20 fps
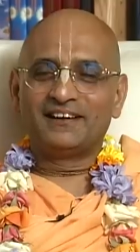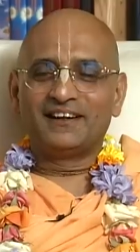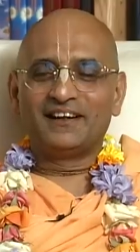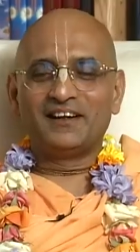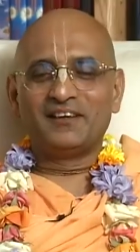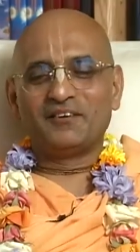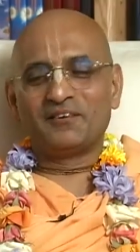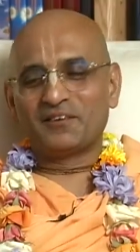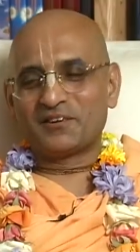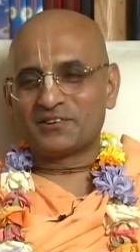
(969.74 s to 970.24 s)

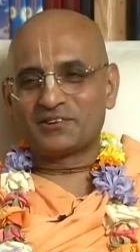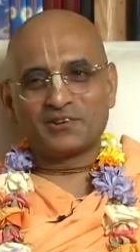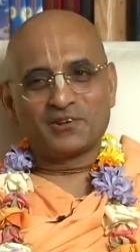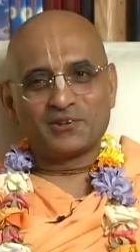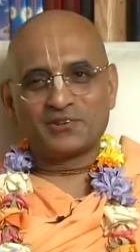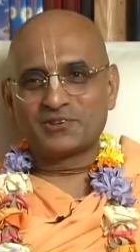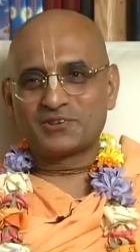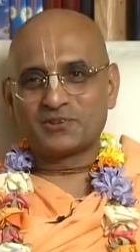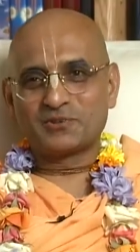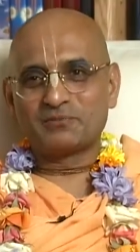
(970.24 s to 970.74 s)
it was
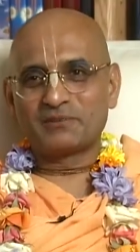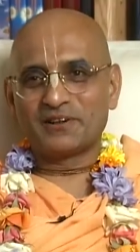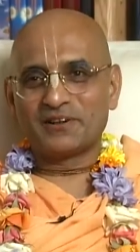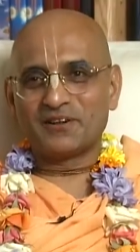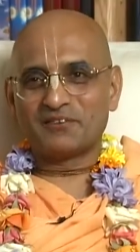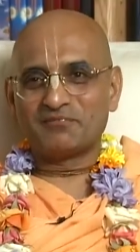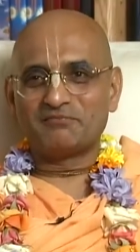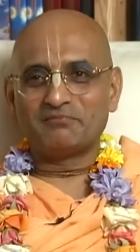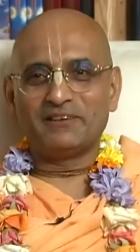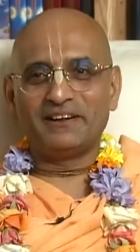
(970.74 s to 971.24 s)
so stupid
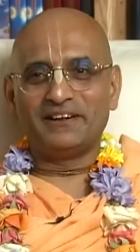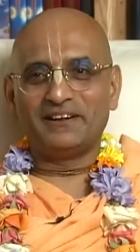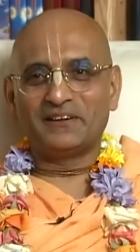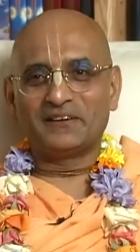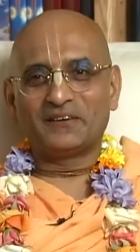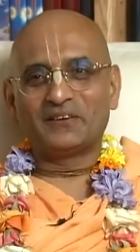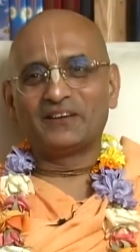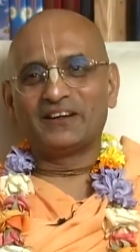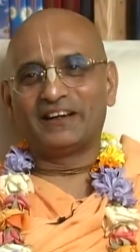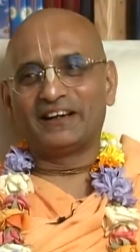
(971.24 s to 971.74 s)
of me,
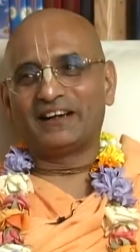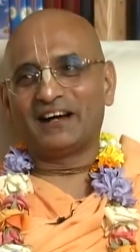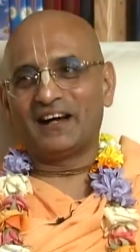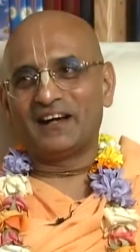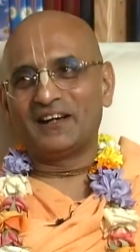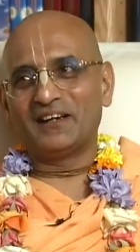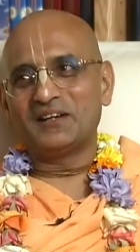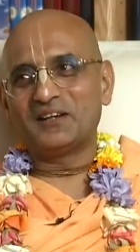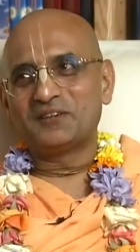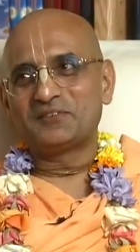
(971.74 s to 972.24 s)
like
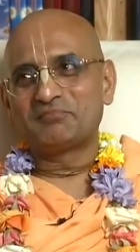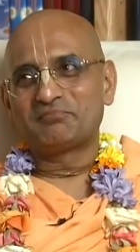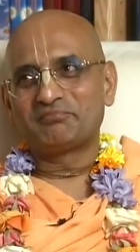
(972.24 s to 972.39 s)
I